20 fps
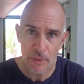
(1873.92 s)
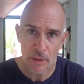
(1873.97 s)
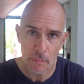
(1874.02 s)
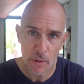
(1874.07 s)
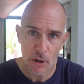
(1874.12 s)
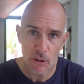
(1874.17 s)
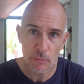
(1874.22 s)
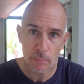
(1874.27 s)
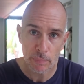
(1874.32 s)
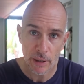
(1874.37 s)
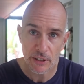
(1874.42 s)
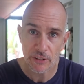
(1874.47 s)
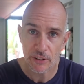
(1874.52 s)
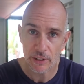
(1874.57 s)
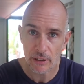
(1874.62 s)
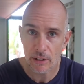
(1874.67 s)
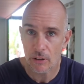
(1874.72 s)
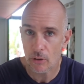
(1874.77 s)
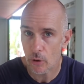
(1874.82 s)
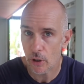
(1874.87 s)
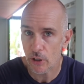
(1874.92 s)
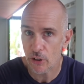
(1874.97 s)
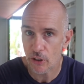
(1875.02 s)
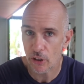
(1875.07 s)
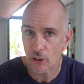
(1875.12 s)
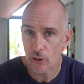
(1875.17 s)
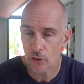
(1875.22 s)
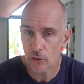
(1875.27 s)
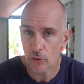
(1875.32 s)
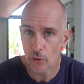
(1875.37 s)
the most basic
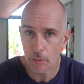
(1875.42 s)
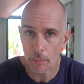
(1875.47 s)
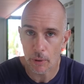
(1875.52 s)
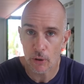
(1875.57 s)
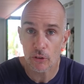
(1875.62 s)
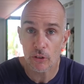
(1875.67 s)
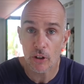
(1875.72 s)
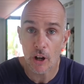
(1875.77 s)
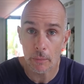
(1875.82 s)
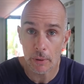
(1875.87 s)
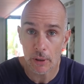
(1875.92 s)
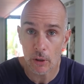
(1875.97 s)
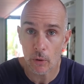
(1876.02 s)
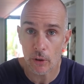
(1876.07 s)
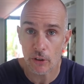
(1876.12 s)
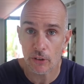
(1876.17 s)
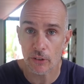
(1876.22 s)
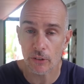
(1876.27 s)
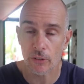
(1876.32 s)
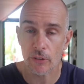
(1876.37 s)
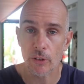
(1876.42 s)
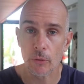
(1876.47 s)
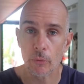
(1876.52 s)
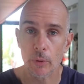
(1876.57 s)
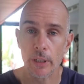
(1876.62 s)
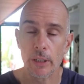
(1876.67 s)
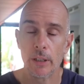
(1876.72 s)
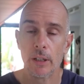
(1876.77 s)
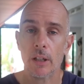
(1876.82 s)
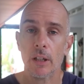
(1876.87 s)
questions, or the most common questions that
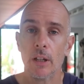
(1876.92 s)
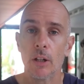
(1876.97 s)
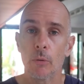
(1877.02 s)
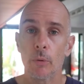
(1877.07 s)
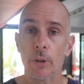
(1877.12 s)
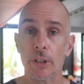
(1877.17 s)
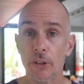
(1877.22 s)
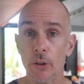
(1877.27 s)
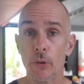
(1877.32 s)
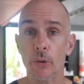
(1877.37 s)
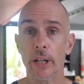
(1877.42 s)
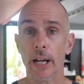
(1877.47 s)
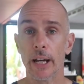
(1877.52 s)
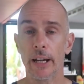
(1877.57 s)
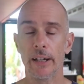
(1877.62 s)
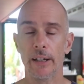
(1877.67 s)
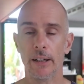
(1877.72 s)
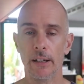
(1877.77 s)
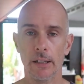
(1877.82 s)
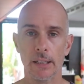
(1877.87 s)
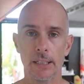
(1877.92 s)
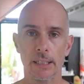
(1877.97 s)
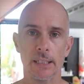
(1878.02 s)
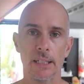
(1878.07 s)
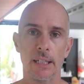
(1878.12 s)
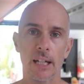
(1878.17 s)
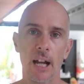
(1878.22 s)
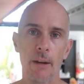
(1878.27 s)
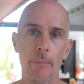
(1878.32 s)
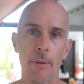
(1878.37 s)
we do get here
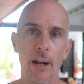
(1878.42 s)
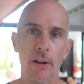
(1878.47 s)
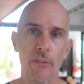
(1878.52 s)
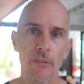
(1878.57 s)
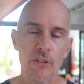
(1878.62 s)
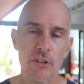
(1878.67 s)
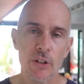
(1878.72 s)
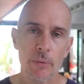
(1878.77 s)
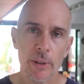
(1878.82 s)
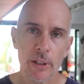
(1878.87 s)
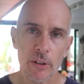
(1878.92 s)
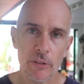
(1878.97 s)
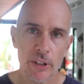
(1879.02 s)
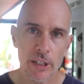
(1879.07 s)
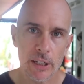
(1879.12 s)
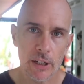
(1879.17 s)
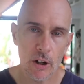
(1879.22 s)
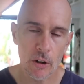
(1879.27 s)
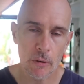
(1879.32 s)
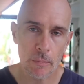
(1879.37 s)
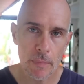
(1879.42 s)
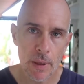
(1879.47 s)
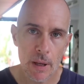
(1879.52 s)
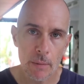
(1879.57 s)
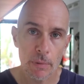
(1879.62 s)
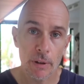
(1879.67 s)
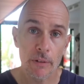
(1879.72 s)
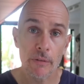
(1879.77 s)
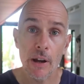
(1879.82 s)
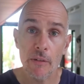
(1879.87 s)
about the shipping container home.
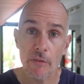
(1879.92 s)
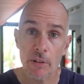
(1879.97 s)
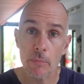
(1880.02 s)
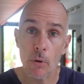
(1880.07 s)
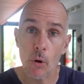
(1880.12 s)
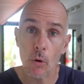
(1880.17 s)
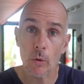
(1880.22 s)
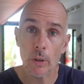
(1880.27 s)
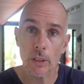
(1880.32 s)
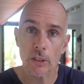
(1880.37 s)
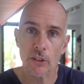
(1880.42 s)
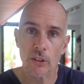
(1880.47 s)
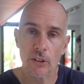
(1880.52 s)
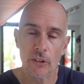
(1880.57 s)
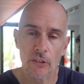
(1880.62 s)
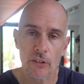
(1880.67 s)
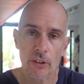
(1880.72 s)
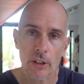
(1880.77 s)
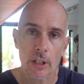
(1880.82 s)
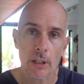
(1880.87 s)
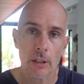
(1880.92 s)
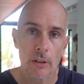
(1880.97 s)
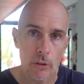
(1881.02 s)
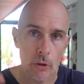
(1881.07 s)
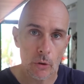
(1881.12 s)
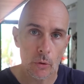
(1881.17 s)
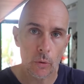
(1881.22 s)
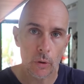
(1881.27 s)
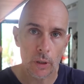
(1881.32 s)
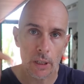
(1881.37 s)
But if you have any more questions,
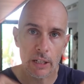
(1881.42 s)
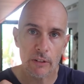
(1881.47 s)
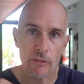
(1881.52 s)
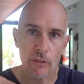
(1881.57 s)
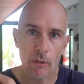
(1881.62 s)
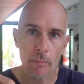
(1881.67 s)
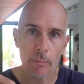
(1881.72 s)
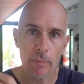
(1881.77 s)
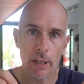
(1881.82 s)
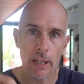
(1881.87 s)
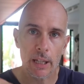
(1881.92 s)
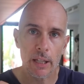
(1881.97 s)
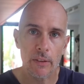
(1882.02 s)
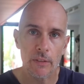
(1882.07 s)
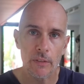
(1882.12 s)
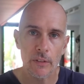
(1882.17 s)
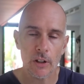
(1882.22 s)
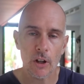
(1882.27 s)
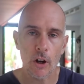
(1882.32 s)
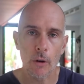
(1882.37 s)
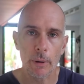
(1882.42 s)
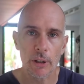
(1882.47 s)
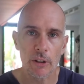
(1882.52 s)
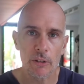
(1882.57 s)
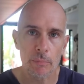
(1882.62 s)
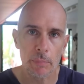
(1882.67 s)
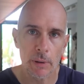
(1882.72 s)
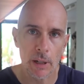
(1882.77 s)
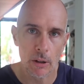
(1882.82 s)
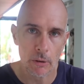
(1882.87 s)
do leave them in the
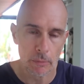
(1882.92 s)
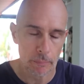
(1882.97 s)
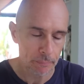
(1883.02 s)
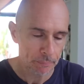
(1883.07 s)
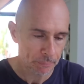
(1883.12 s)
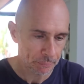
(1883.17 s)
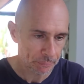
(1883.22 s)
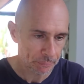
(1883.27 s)
comments below.